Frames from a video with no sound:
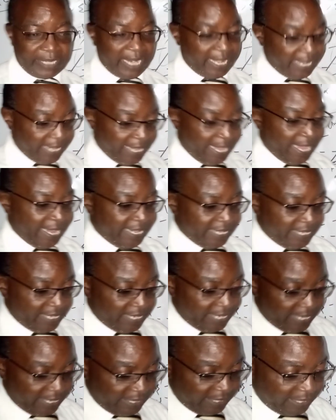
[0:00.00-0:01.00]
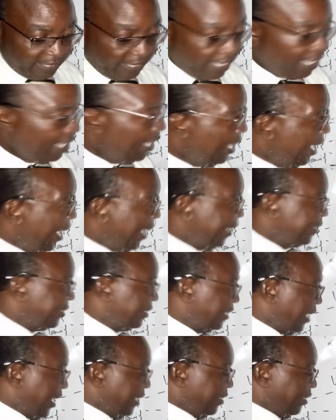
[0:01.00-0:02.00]
And
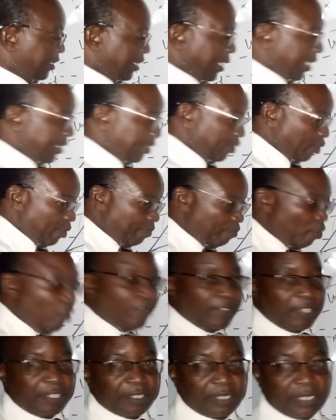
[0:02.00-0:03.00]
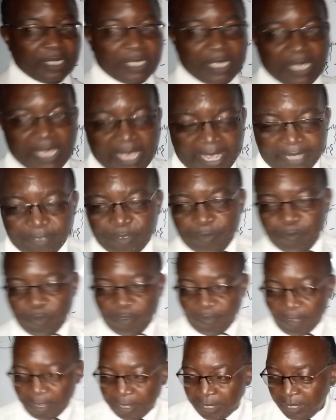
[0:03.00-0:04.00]
as we move
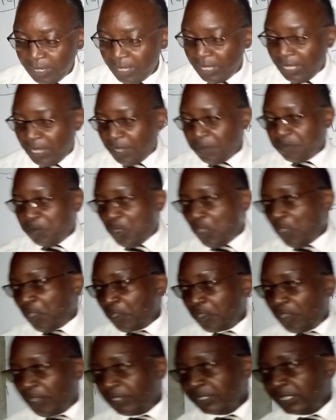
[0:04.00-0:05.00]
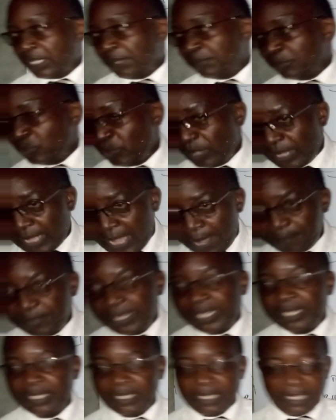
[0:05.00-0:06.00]
on, more concepts will come
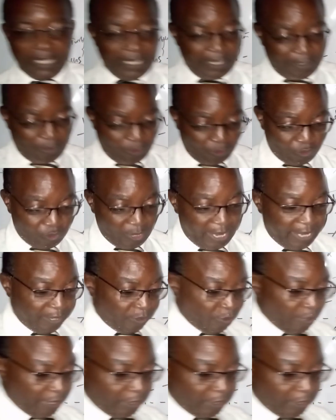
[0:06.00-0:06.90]
in to try to